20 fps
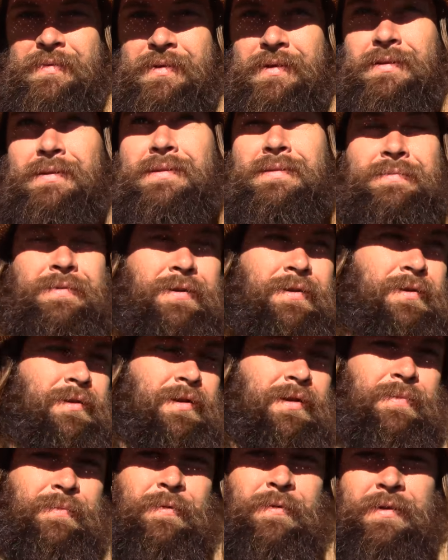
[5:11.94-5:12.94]
It's early
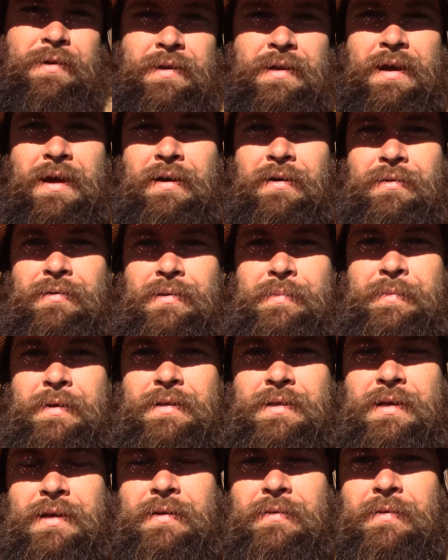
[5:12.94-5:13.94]
in the morning now.
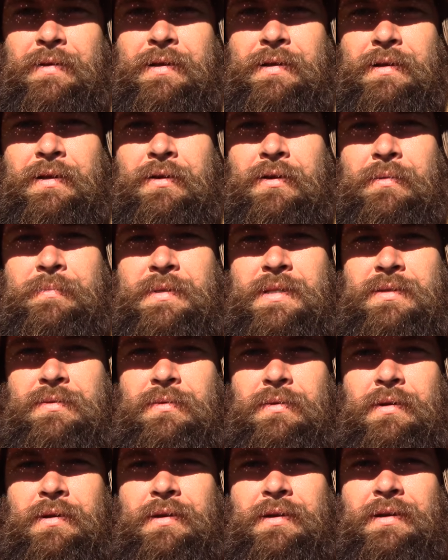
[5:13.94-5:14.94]
About to get ready to go to
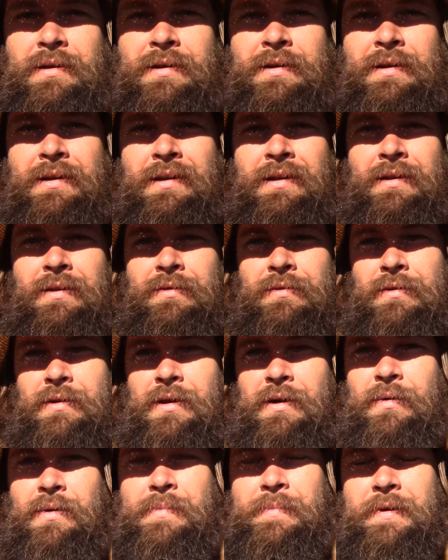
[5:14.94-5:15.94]
Missoula
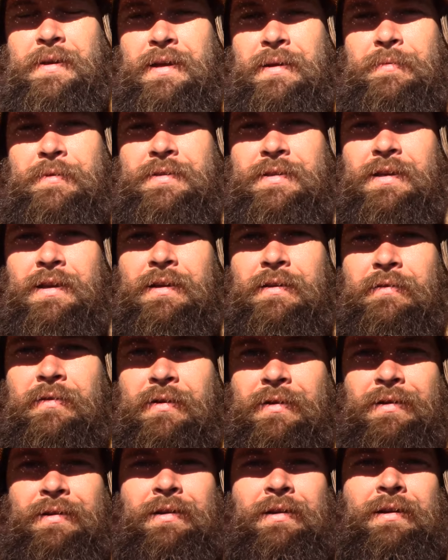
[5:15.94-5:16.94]
with my neighbor Steve.
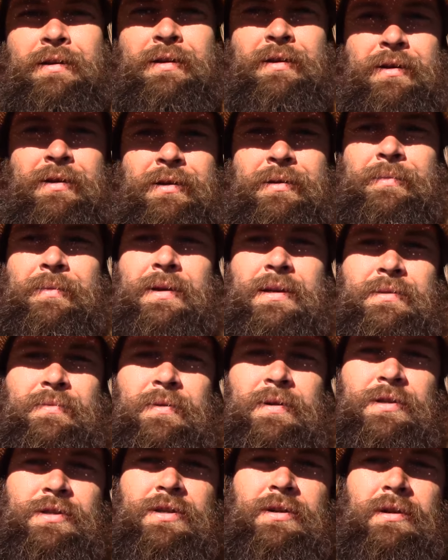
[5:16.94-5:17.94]
But I just
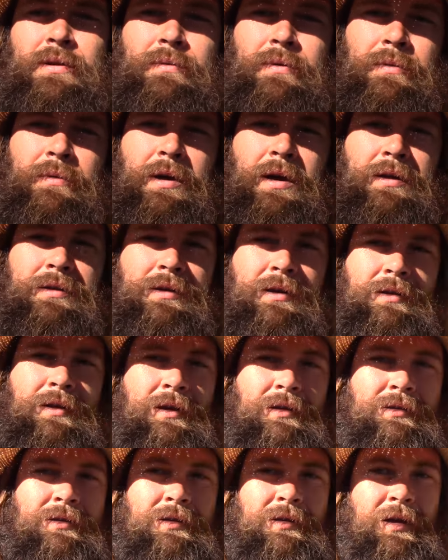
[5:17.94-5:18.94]
wanted to show you what we got done
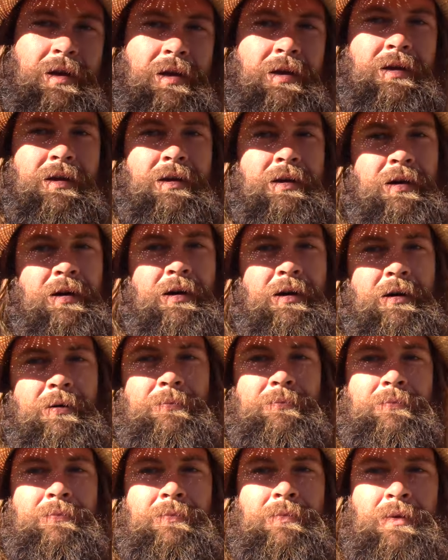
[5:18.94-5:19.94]
yesterday.
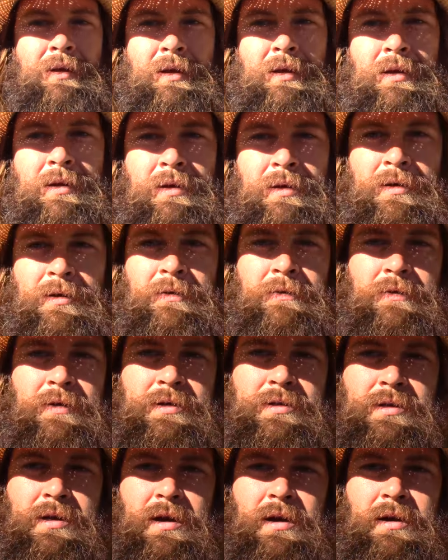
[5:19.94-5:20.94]
First